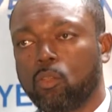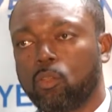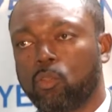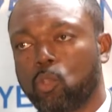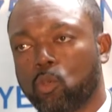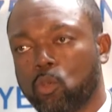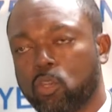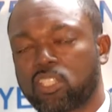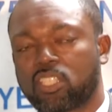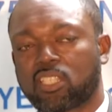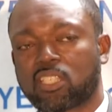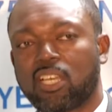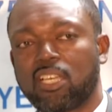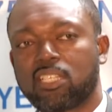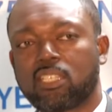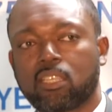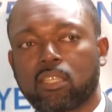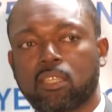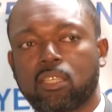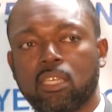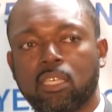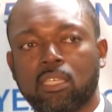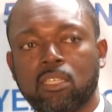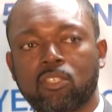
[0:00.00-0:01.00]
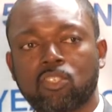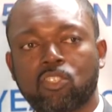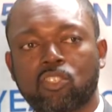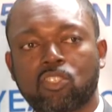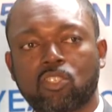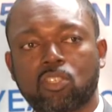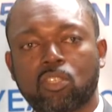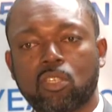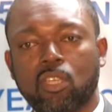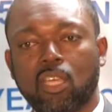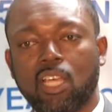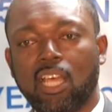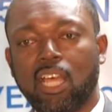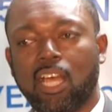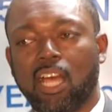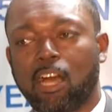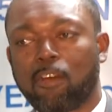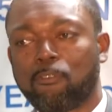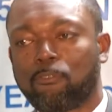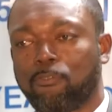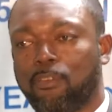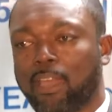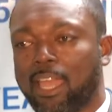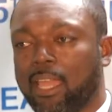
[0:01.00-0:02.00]
Those kinds of things
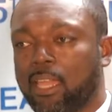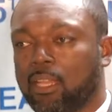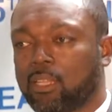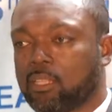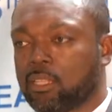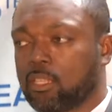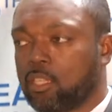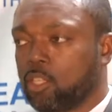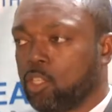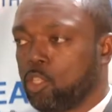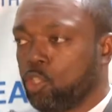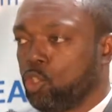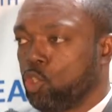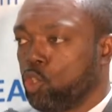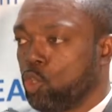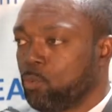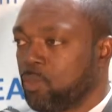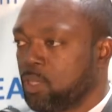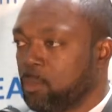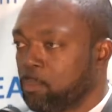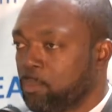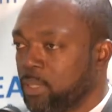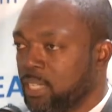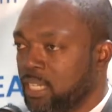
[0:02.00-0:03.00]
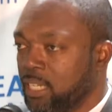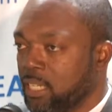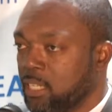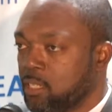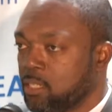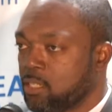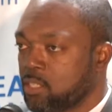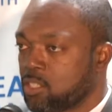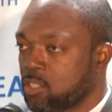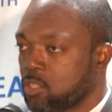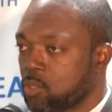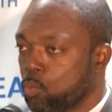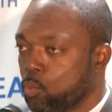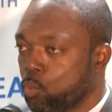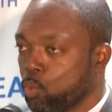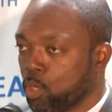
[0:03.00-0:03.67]
affect human beings,